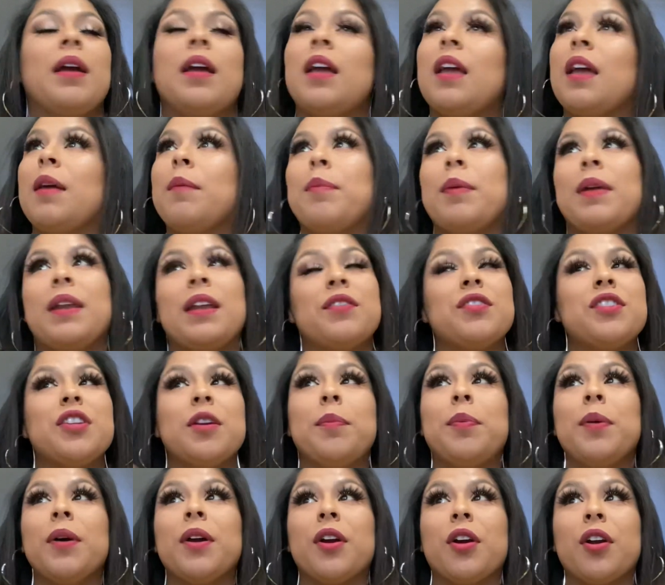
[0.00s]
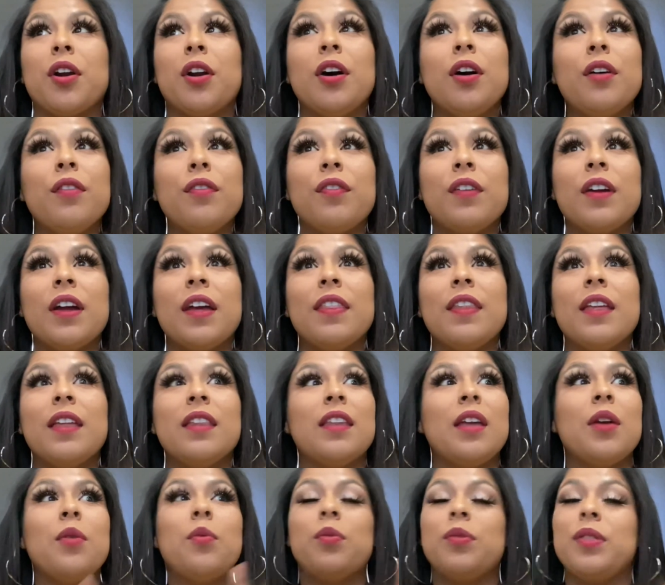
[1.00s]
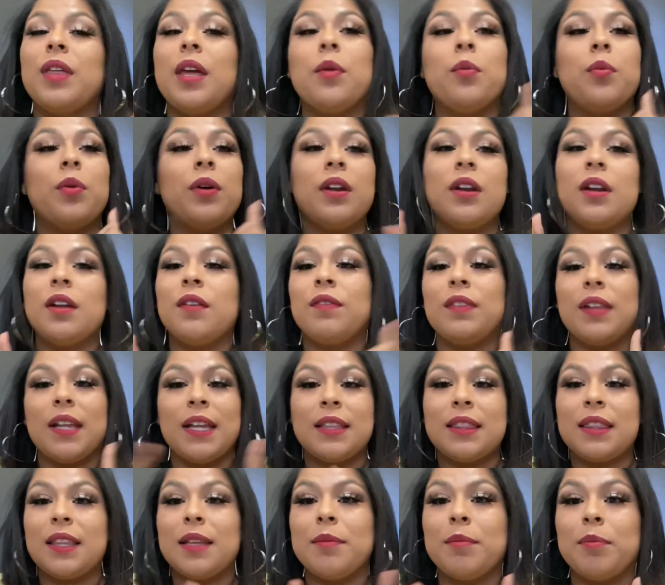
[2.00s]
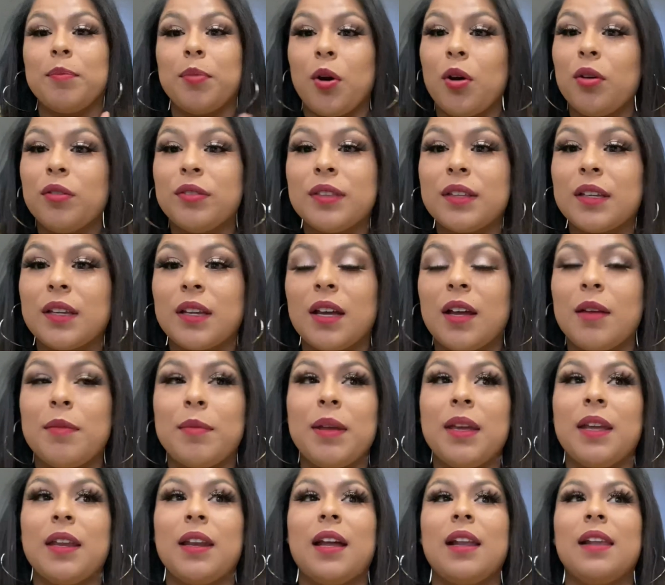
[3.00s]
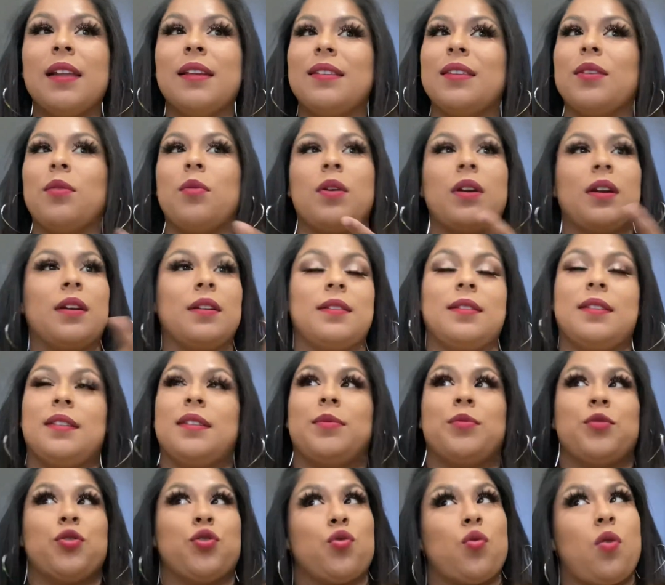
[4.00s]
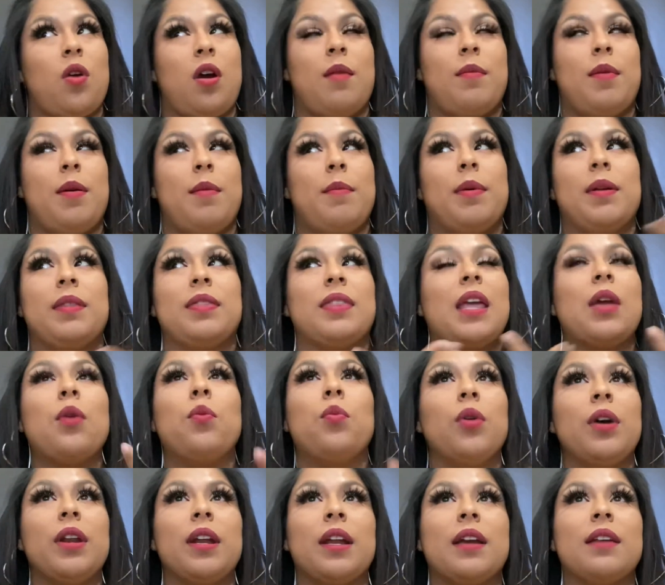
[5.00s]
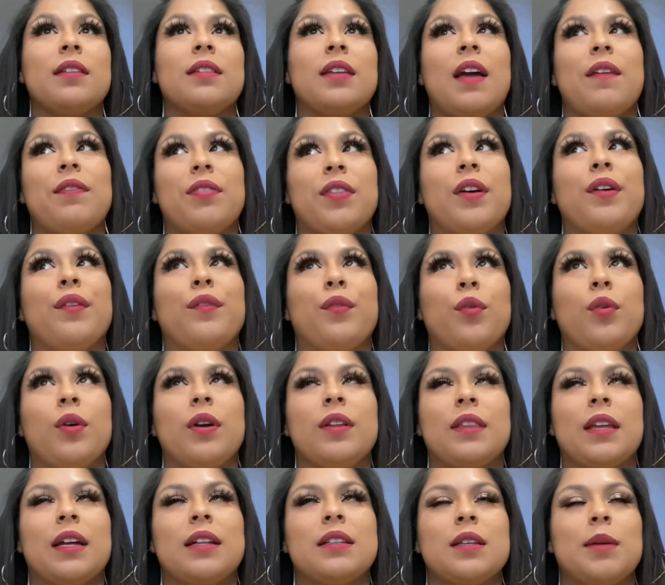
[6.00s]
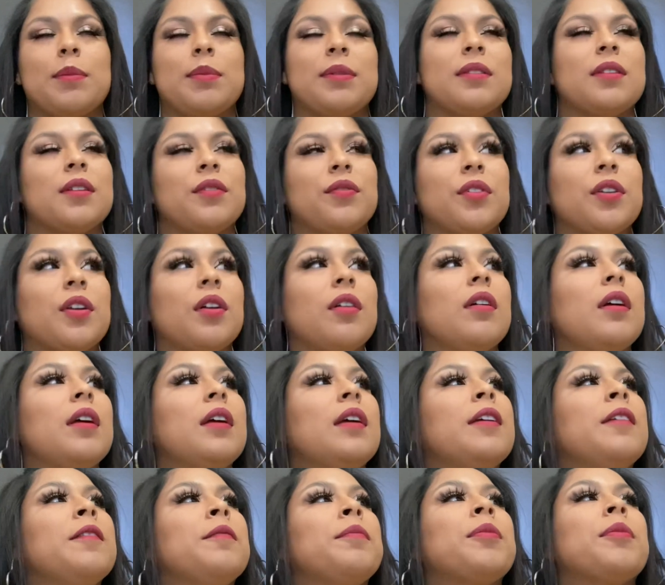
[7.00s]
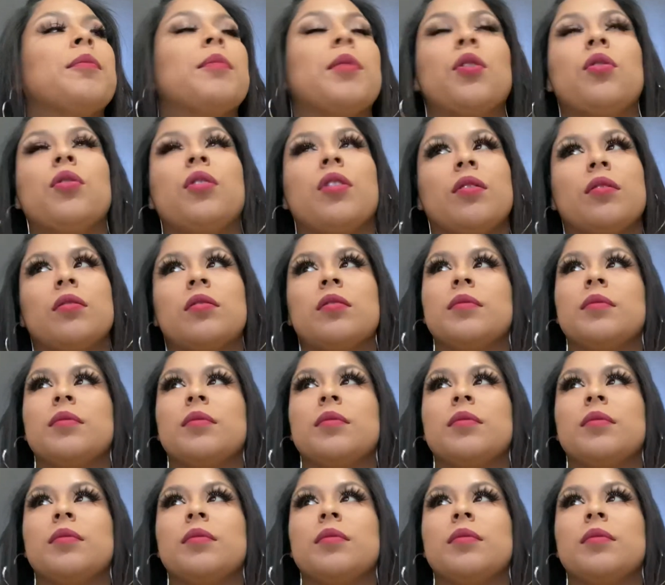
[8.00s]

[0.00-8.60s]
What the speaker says: But if she put girlfriend, then they wouldn't have let them both come in unless they wanted to see some drama. But they wouldn't, because they have to avoid that type of stuff, you know. But who knows?